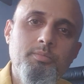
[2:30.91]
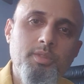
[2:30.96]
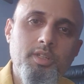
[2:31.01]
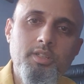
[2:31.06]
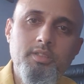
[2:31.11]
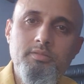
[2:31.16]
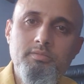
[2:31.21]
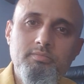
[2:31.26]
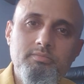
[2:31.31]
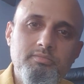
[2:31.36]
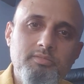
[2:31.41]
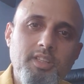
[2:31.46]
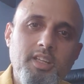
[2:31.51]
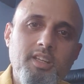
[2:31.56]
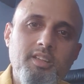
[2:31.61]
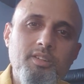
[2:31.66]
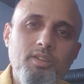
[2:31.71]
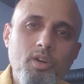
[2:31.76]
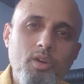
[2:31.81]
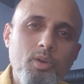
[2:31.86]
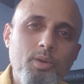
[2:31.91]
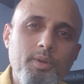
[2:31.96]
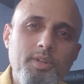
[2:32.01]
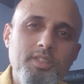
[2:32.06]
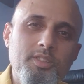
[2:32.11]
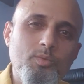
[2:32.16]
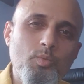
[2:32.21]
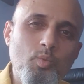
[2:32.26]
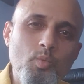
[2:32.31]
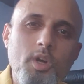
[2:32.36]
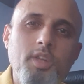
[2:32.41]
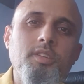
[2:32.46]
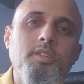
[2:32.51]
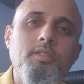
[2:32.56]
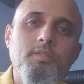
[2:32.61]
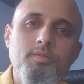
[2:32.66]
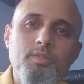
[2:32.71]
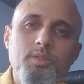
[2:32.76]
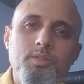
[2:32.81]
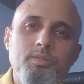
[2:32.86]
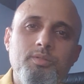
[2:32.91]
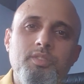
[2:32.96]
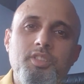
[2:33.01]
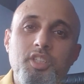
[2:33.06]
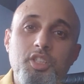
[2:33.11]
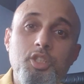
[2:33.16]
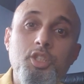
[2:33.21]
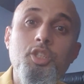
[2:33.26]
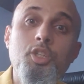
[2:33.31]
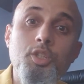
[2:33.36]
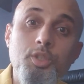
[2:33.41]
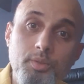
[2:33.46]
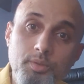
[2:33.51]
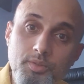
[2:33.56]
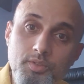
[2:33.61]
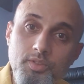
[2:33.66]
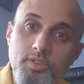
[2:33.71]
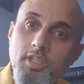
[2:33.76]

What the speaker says: but they're not always wonderful to use.